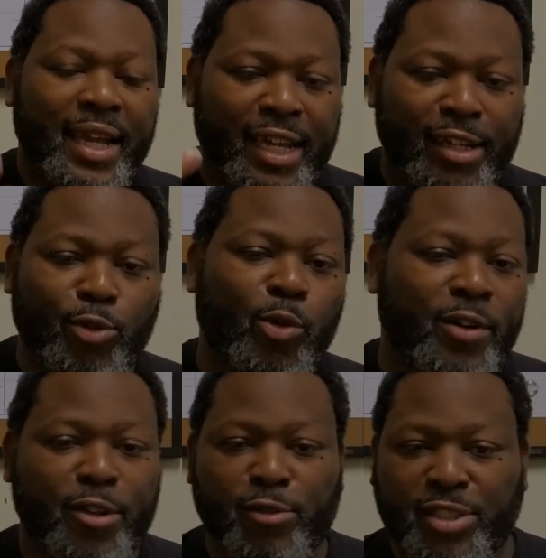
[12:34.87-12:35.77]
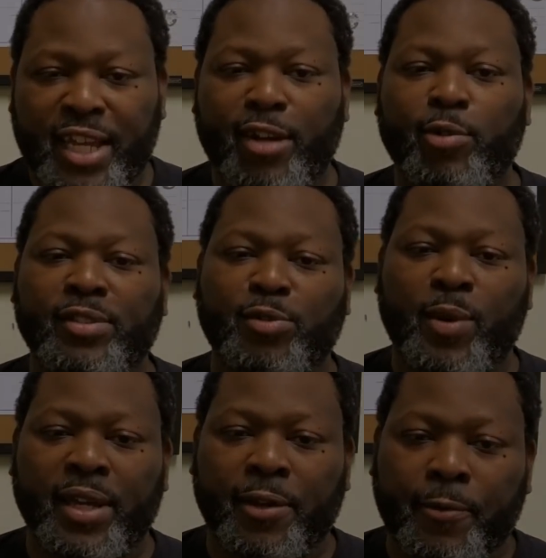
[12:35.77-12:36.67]
and growing your channel as
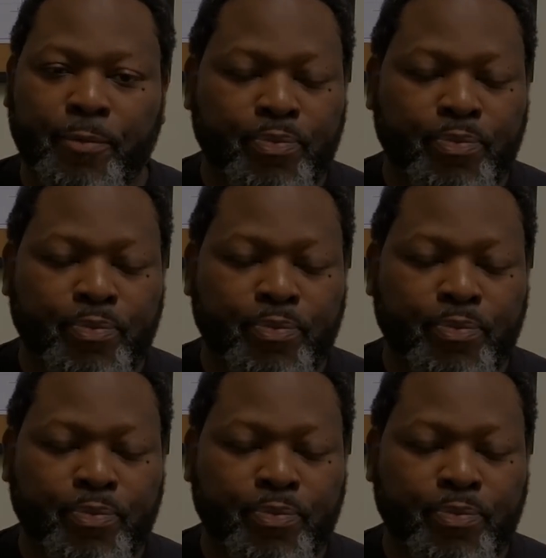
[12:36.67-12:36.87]
well.